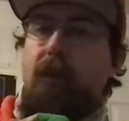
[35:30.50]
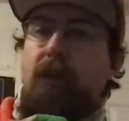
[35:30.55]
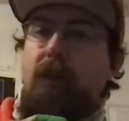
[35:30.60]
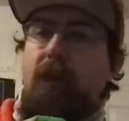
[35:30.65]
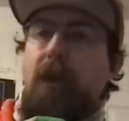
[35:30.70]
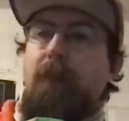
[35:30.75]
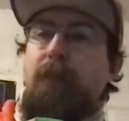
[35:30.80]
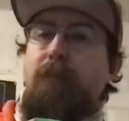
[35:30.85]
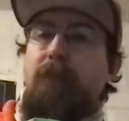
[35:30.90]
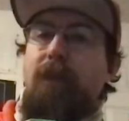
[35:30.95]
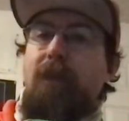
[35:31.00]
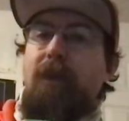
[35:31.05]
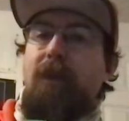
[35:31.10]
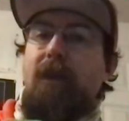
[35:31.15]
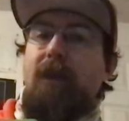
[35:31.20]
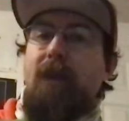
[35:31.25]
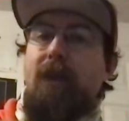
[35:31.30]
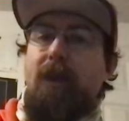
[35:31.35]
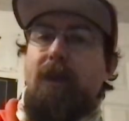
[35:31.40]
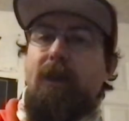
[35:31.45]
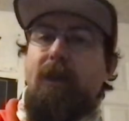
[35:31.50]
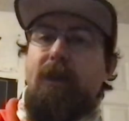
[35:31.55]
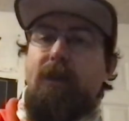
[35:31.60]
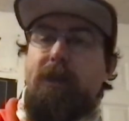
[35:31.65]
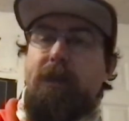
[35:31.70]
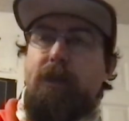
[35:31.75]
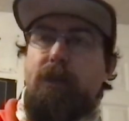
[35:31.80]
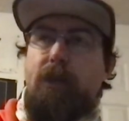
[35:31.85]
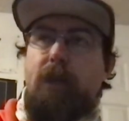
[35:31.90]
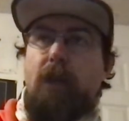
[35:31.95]
I'm thinking kind of like
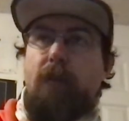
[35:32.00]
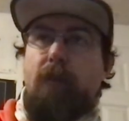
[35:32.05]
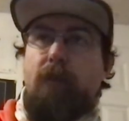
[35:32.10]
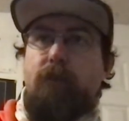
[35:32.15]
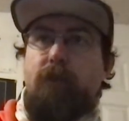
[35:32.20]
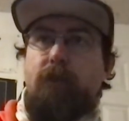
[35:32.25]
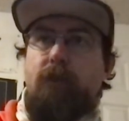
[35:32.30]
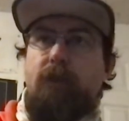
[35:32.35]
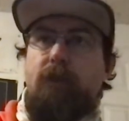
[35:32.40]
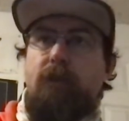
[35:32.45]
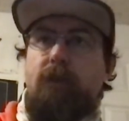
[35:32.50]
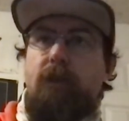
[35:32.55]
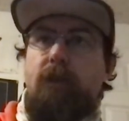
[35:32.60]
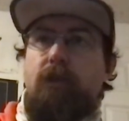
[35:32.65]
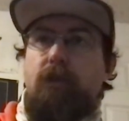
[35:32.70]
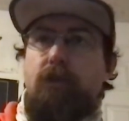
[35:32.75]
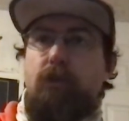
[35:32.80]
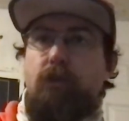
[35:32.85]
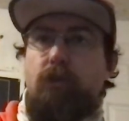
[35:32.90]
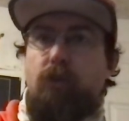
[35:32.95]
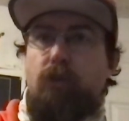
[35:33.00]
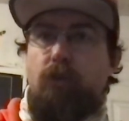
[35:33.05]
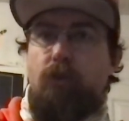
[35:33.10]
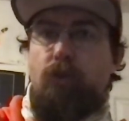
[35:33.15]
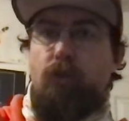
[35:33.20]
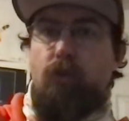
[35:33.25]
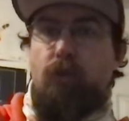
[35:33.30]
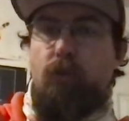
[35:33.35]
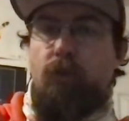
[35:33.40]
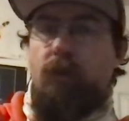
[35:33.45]
Linda Hamilton in
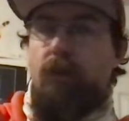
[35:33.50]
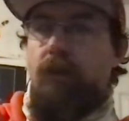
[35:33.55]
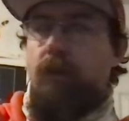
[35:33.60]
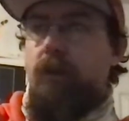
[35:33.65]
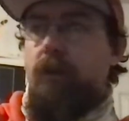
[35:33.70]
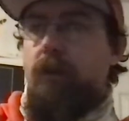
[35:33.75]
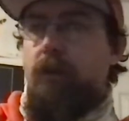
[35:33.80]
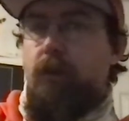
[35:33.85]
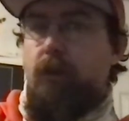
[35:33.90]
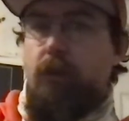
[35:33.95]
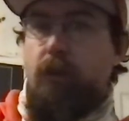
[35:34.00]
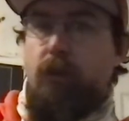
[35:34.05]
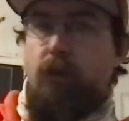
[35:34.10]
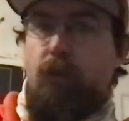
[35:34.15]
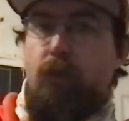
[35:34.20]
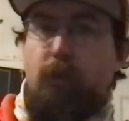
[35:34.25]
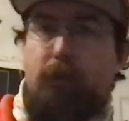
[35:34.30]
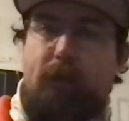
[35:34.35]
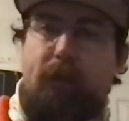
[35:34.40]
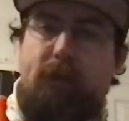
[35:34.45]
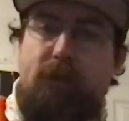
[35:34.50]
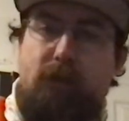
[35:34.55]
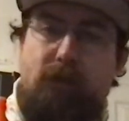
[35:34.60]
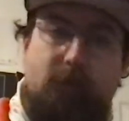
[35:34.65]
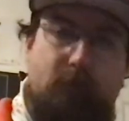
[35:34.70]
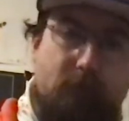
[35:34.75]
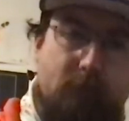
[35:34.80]
T2, who at least,